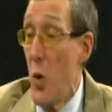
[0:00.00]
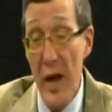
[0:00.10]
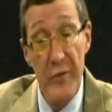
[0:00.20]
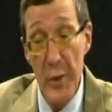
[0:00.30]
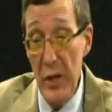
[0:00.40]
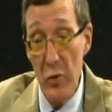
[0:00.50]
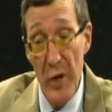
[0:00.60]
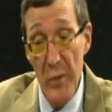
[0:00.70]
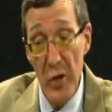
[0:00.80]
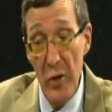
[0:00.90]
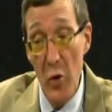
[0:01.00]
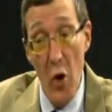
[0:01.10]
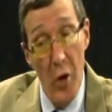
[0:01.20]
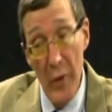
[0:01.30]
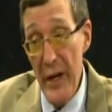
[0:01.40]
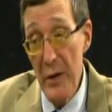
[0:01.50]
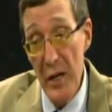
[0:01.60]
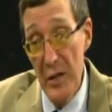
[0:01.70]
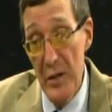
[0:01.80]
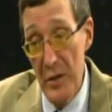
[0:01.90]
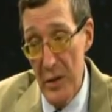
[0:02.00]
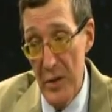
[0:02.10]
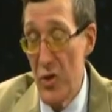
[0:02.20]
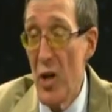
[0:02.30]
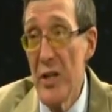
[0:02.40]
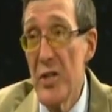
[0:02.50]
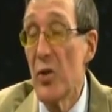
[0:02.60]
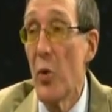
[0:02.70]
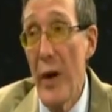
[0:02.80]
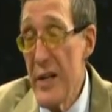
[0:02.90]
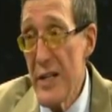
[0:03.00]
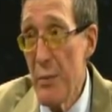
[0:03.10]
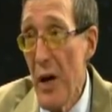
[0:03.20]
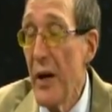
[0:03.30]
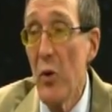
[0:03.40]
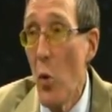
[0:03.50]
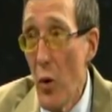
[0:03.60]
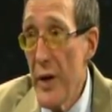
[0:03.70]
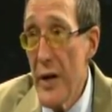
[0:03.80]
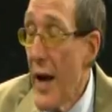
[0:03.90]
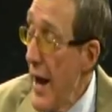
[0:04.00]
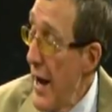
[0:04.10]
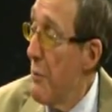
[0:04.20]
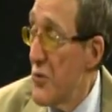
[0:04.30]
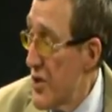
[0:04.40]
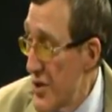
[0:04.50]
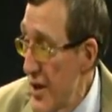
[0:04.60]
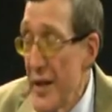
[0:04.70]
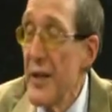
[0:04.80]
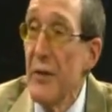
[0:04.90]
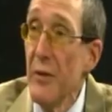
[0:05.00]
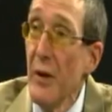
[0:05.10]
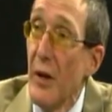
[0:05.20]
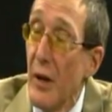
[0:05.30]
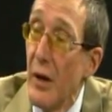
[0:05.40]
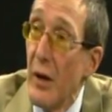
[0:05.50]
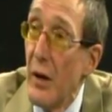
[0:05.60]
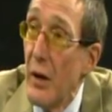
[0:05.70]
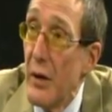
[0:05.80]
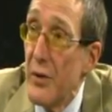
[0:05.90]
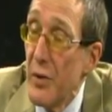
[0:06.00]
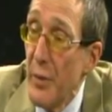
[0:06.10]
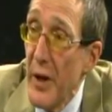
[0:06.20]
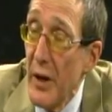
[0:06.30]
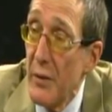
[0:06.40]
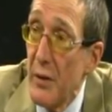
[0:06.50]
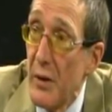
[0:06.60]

have to be a criminal already judged crazy by a court and sent in to a mental